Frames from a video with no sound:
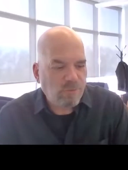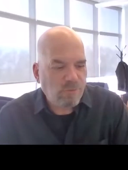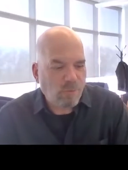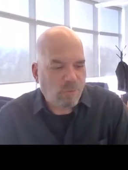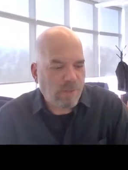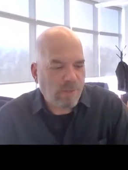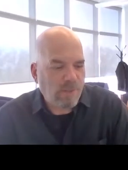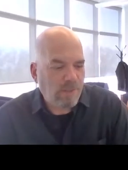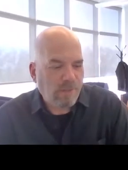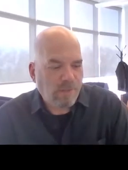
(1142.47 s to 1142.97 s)

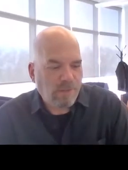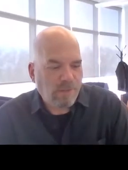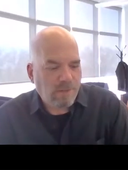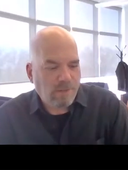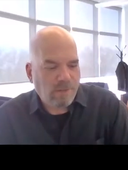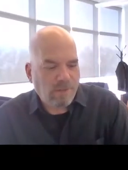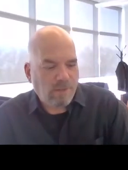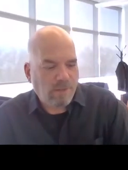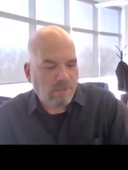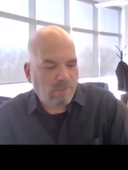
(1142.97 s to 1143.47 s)

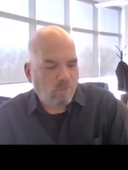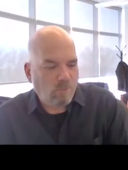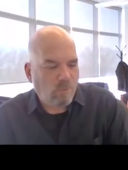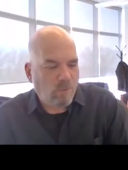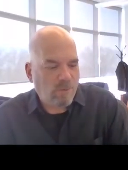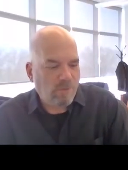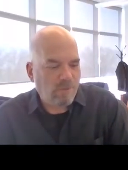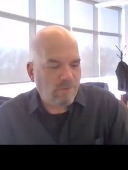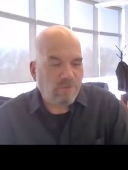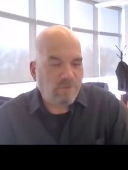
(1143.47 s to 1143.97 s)
Joining
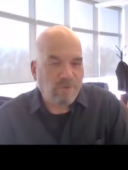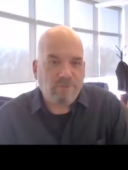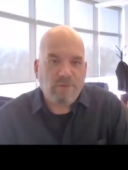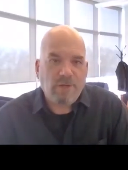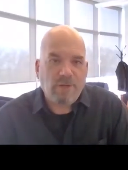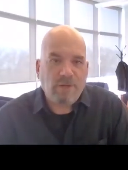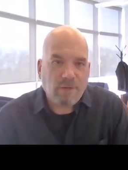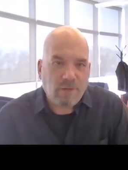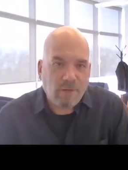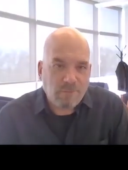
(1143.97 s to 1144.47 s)
one of the
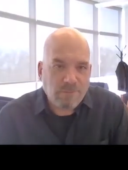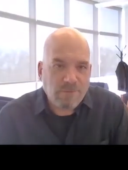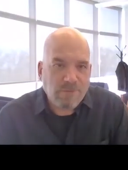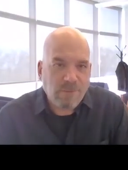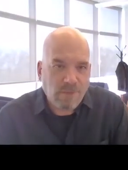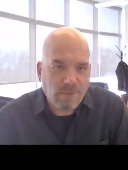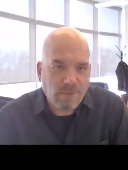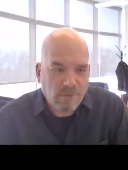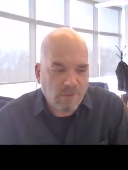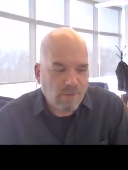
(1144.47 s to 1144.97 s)
civic clubs
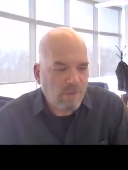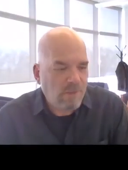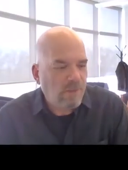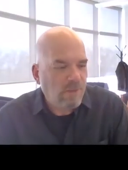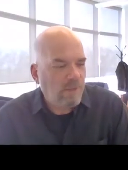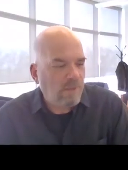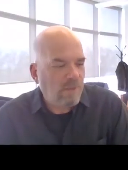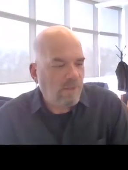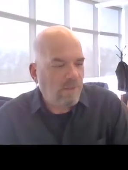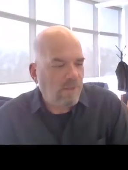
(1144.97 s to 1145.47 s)
here
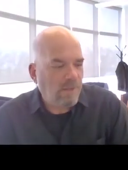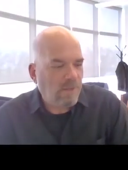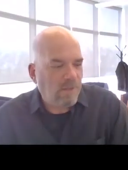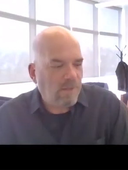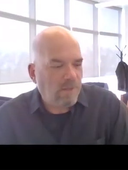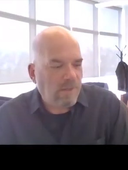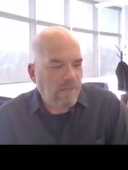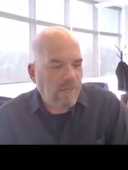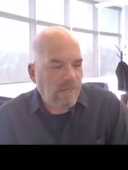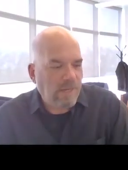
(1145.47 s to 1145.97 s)

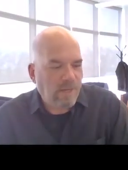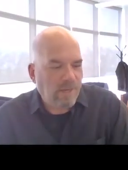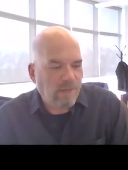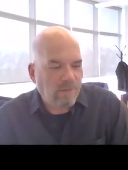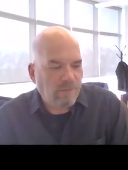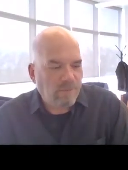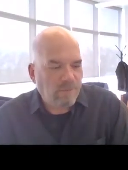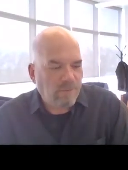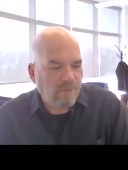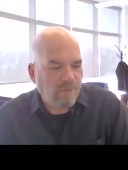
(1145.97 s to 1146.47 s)

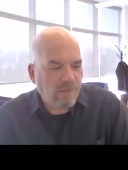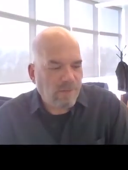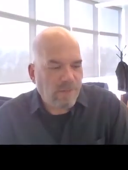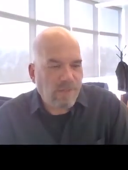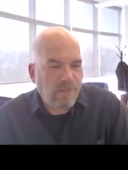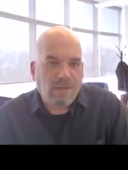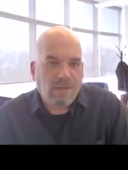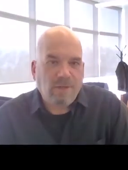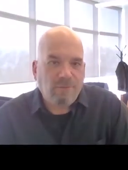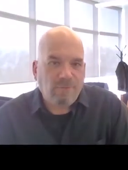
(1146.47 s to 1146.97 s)
and
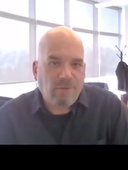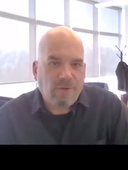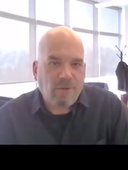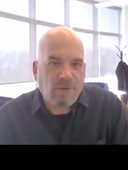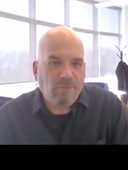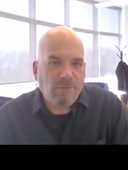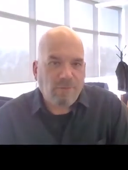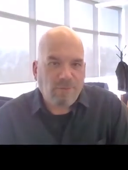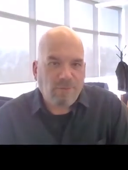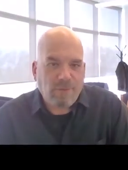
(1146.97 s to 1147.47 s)
getting
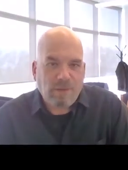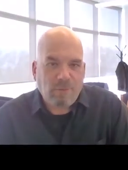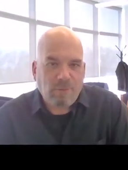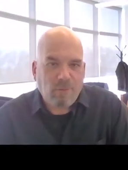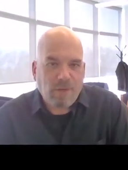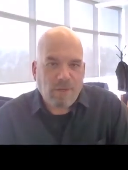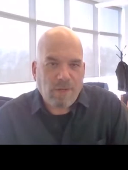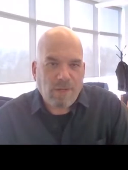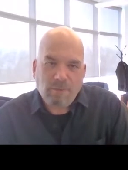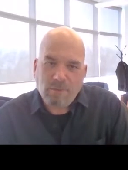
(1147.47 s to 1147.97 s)
involved in that
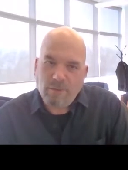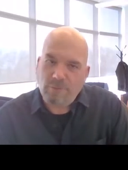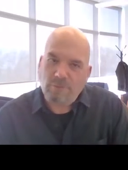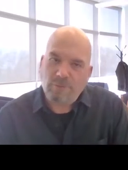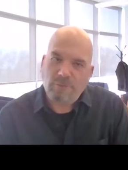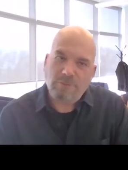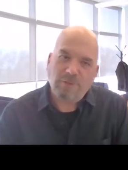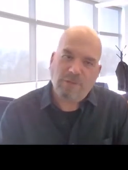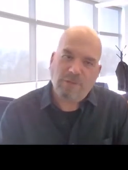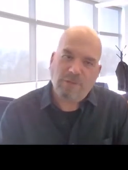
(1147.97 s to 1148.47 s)
way, because
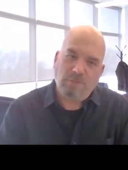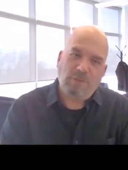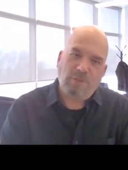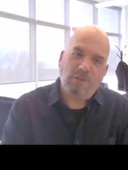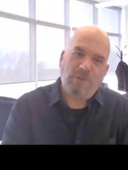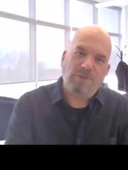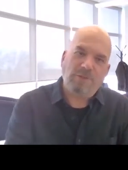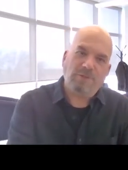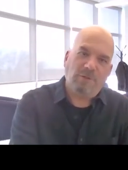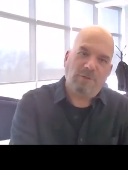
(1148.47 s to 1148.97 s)
there's
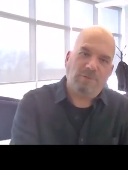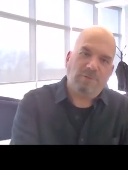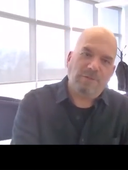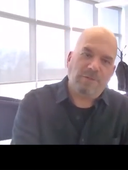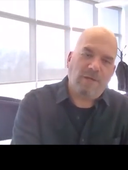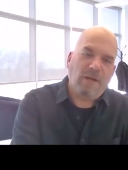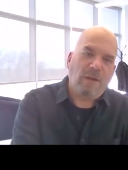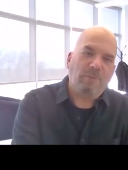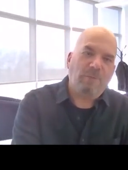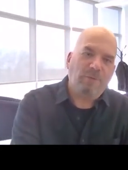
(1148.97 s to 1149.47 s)
community
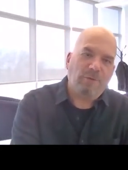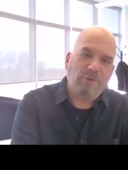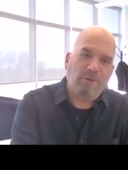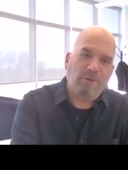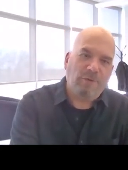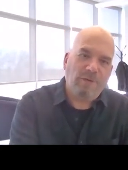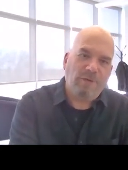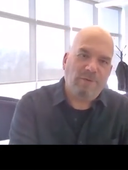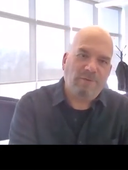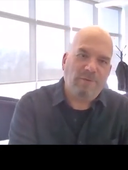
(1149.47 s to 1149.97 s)
service
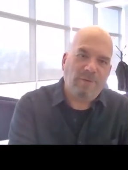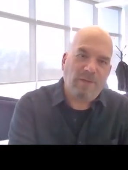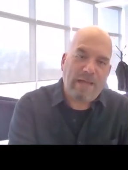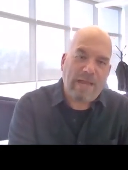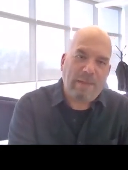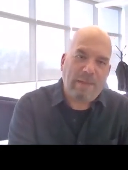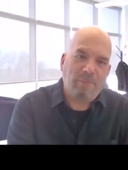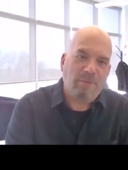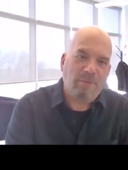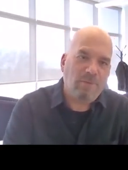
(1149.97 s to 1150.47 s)
opportunities that
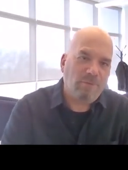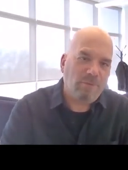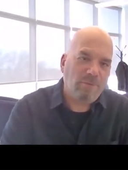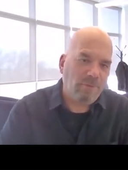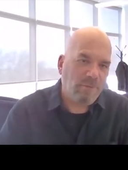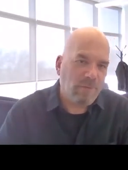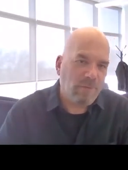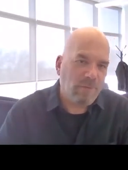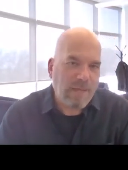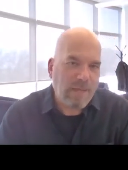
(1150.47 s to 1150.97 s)
happen
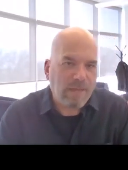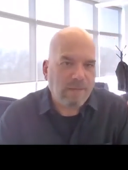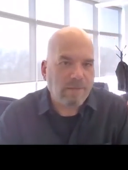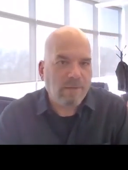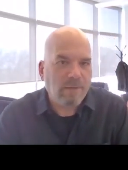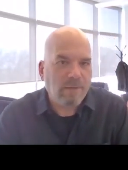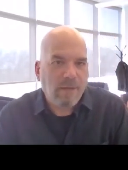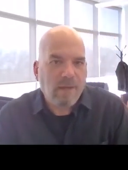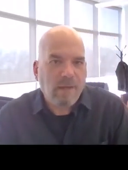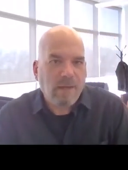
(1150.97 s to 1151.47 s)
through that,
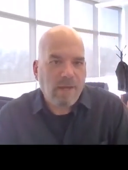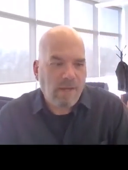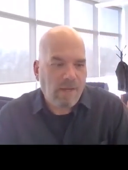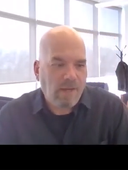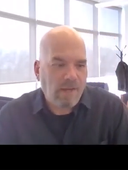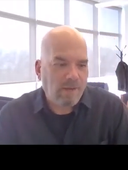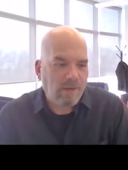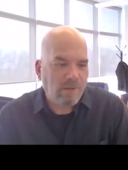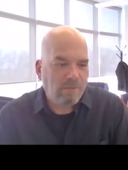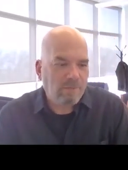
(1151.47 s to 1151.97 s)

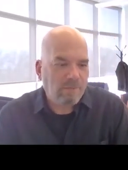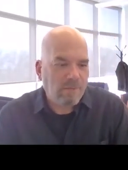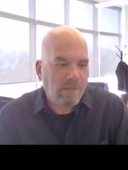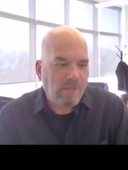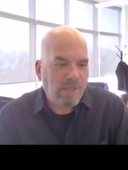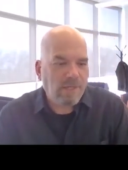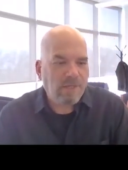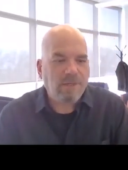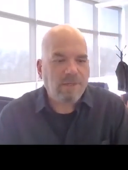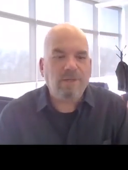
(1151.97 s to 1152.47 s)
and
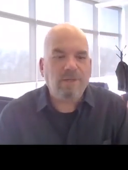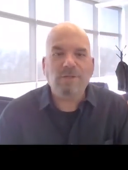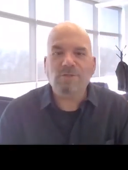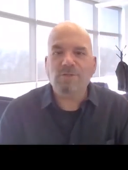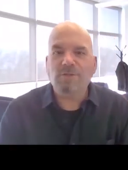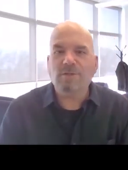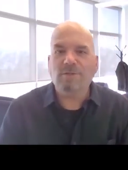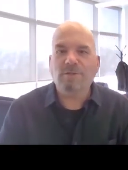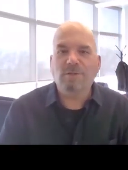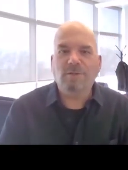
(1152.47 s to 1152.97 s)
in
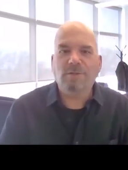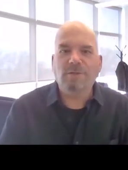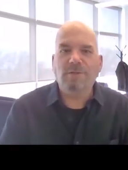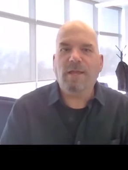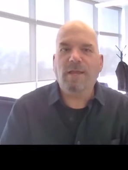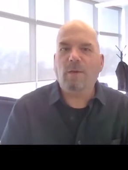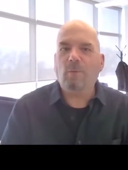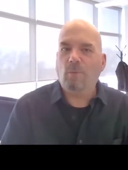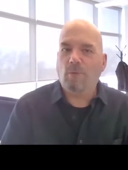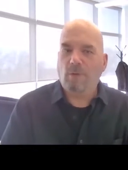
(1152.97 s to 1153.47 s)
addition to the
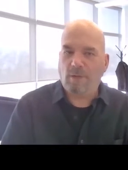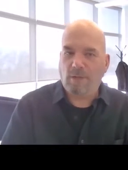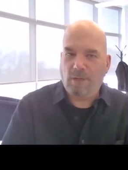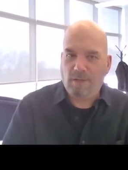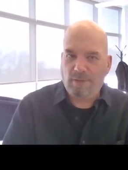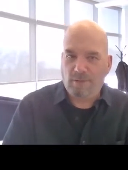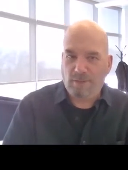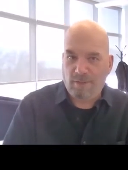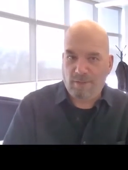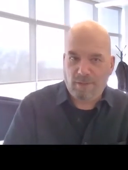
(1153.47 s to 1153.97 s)

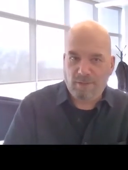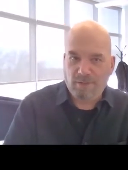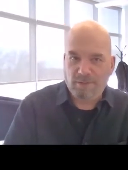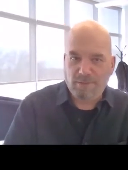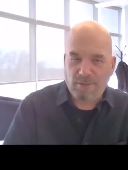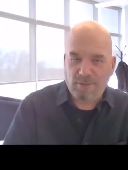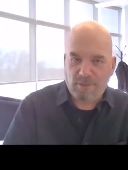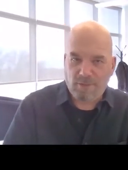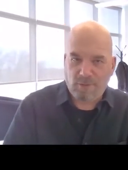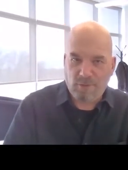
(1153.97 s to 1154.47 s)
networking
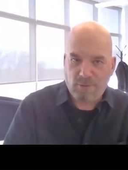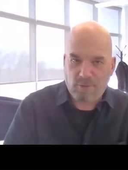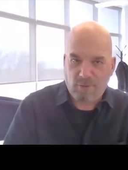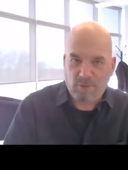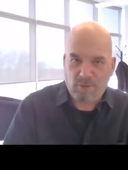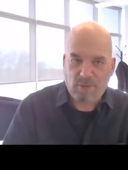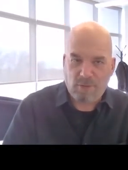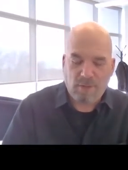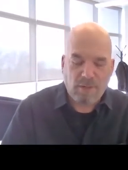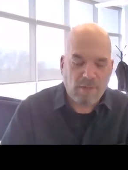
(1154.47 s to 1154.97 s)
things that
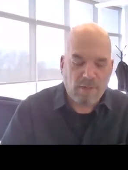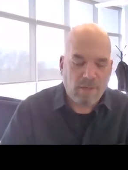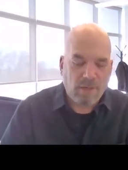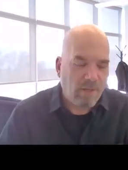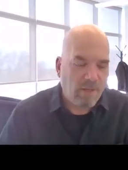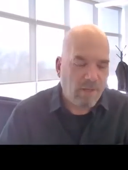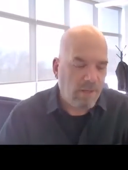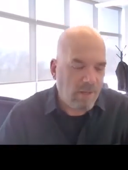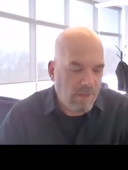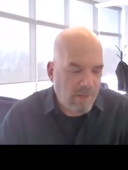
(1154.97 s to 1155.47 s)

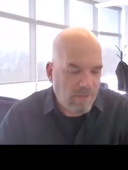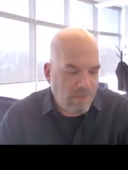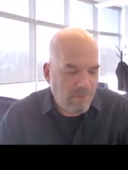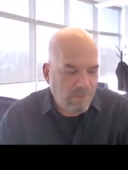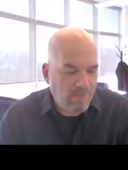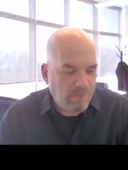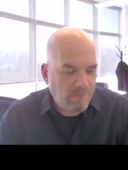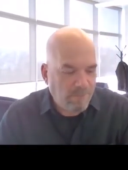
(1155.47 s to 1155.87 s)
occur.